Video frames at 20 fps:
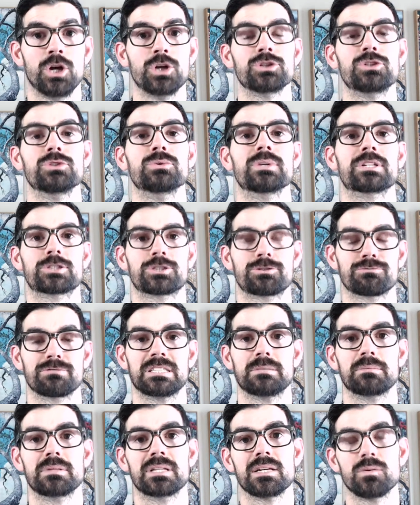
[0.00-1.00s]
to
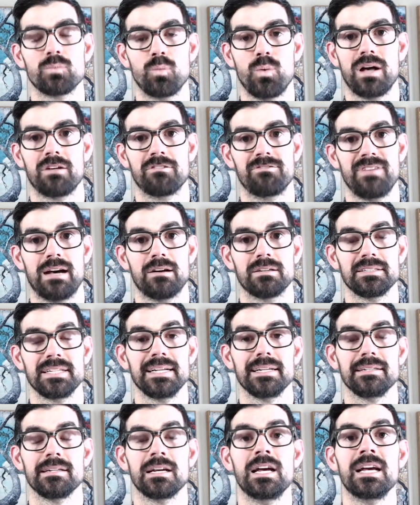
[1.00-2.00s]
extremely well
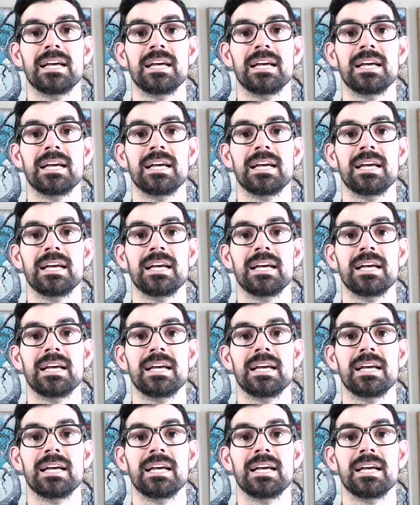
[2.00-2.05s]
validated.